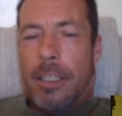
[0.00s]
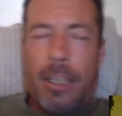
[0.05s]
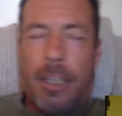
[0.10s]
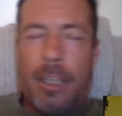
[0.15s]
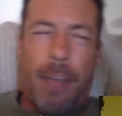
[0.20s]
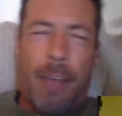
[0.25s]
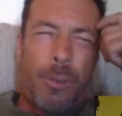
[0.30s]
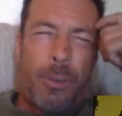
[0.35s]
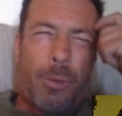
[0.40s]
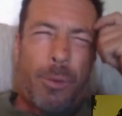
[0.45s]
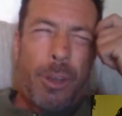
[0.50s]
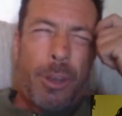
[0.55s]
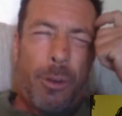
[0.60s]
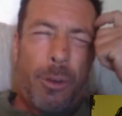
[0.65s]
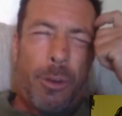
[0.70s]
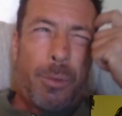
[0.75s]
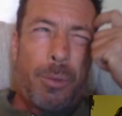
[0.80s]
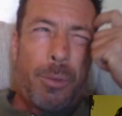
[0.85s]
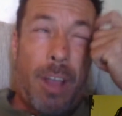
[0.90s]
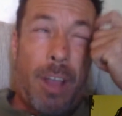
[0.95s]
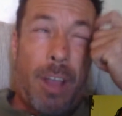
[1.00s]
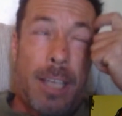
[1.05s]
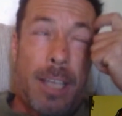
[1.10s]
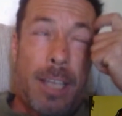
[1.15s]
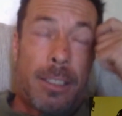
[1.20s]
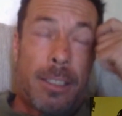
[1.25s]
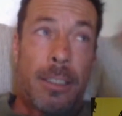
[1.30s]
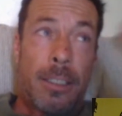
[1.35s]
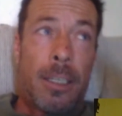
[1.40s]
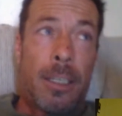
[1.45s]
then have to recoup your
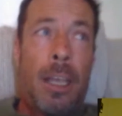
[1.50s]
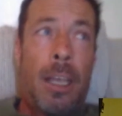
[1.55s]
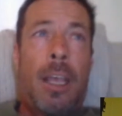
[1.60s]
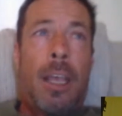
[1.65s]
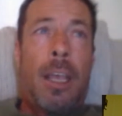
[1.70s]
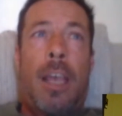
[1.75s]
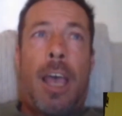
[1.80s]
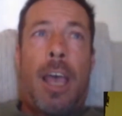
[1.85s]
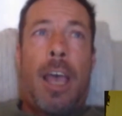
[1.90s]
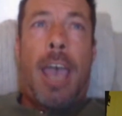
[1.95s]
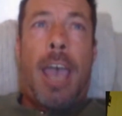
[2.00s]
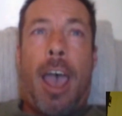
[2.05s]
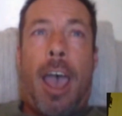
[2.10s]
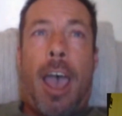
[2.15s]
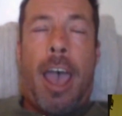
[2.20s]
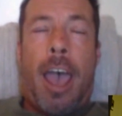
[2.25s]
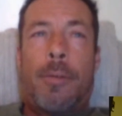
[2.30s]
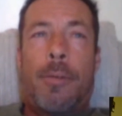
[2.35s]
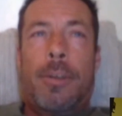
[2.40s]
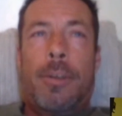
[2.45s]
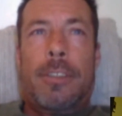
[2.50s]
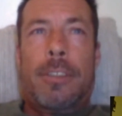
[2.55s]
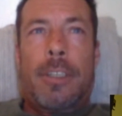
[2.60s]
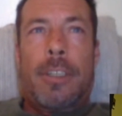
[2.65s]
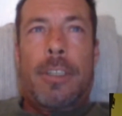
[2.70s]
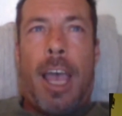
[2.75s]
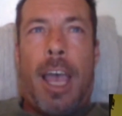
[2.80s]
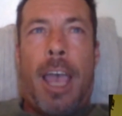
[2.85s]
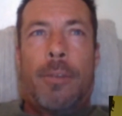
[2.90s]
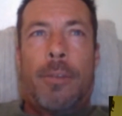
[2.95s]
losses. I would
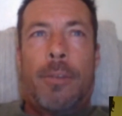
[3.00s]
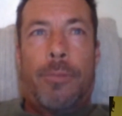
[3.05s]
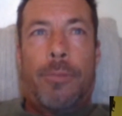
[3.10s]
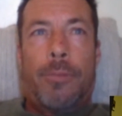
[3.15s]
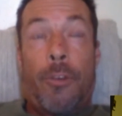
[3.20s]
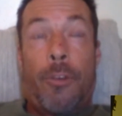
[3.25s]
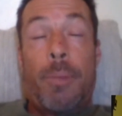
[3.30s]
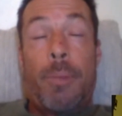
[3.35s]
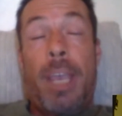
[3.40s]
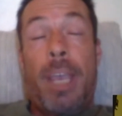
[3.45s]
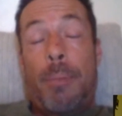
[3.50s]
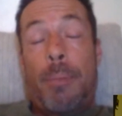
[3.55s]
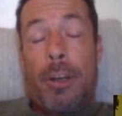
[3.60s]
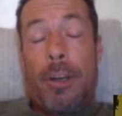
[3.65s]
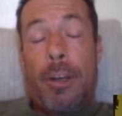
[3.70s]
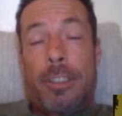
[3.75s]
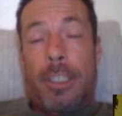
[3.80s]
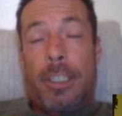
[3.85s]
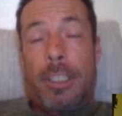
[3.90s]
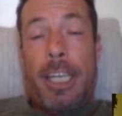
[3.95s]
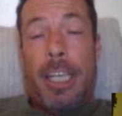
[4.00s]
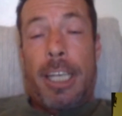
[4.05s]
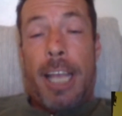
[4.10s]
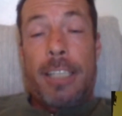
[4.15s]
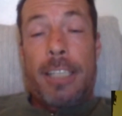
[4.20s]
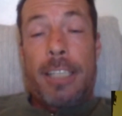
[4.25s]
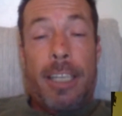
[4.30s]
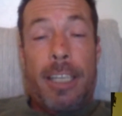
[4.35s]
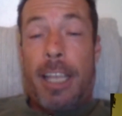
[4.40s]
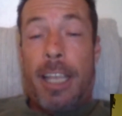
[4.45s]
I For me personally,
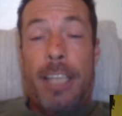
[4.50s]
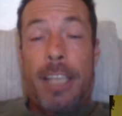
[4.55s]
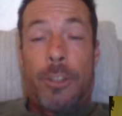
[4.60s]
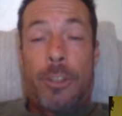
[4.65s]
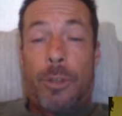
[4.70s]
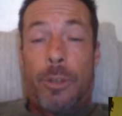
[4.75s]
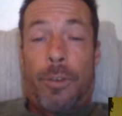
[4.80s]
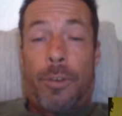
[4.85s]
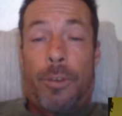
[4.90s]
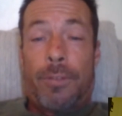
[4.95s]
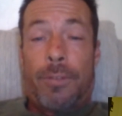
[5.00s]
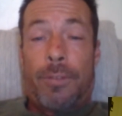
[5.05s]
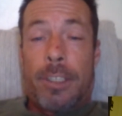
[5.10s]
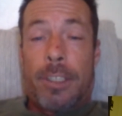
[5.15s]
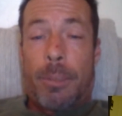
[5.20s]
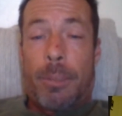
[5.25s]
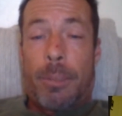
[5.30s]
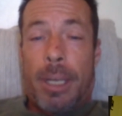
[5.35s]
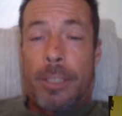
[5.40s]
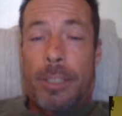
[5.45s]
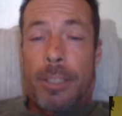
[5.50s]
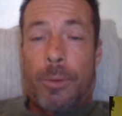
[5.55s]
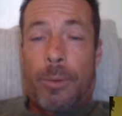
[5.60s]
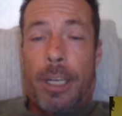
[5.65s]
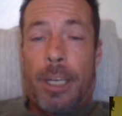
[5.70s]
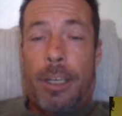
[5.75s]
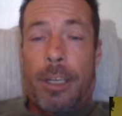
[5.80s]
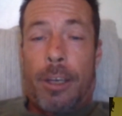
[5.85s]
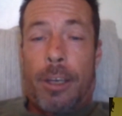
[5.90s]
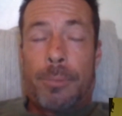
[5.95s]
I'd say the Ace 250 is the best way
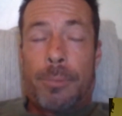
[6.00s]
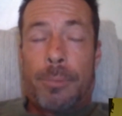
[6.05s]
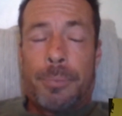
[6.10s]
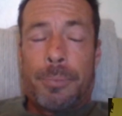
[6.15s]
to go.